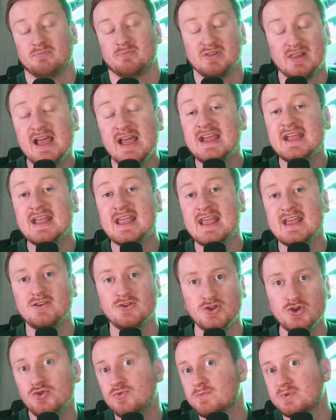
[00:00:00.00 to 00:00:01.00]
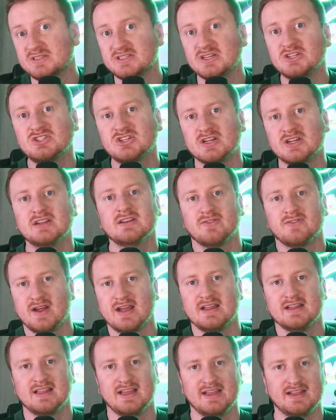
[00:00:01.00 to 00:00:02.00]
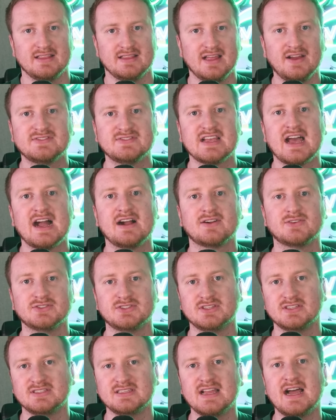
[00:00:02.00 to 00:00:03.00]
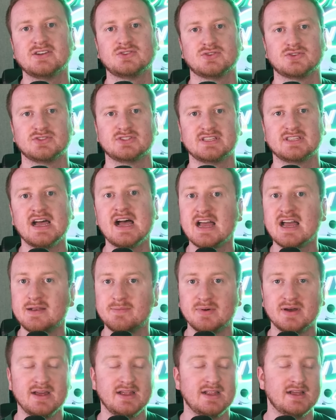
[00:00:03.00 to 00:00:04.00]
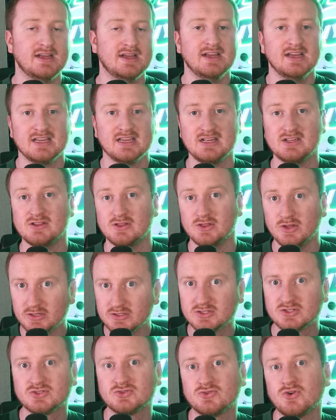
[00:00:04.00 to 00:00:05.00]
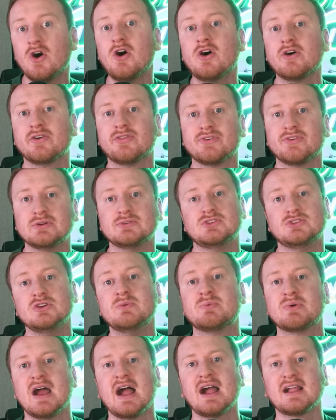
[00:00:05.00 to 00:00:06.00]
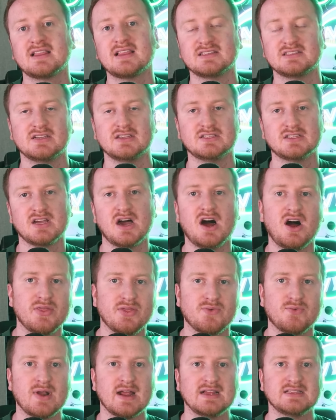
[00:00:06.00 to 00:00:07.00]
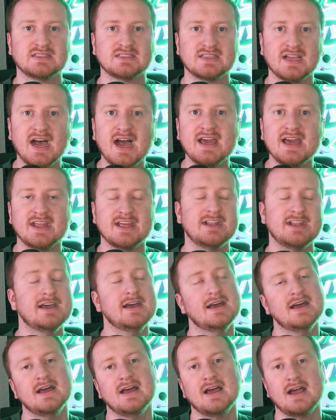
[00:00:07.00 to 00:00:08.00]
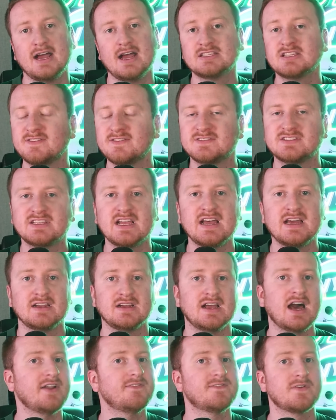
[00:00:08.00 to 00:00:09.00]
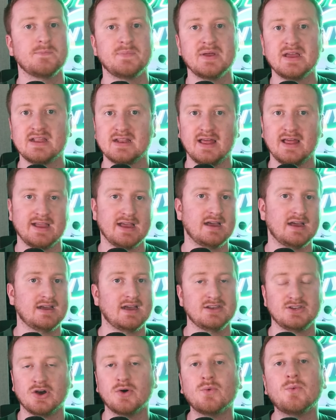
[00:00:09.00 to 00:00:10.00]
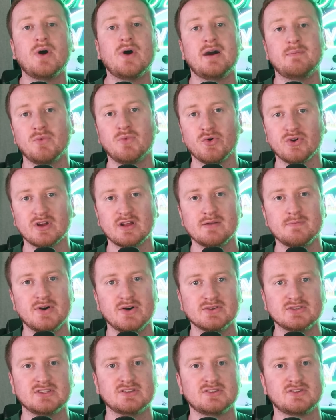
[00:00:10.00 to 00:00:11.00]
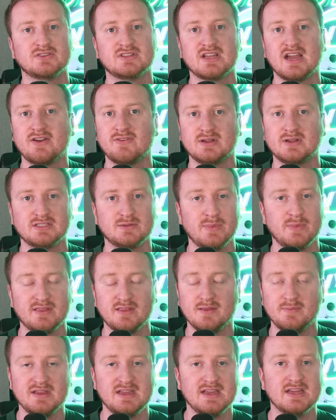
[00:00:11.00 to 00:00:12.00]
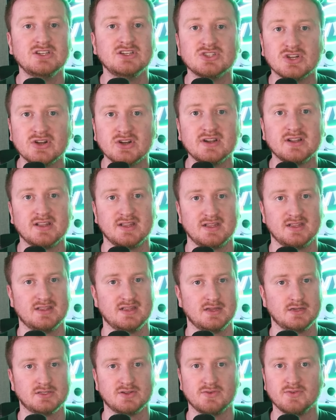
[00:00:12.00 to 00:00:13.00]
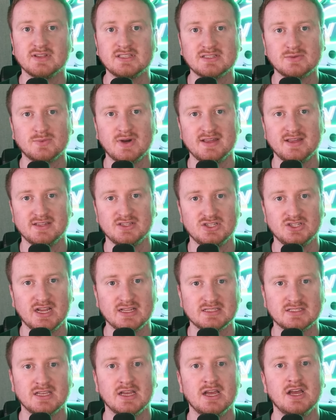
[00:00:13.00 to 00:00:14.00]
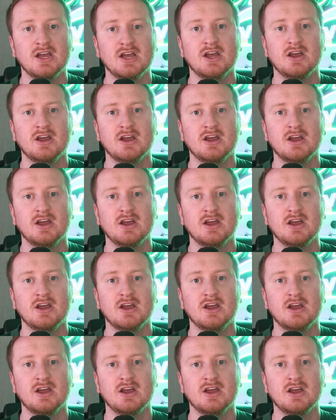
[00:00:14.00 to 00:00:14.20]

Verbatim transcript: playing a new position, right? Like left tackle's his natural side, but he looked strong through two practices on the right side. And as I've said, God forbid, like I don't want Morgan Moses or Tyron Smith to be injured. There's a reason why the Jets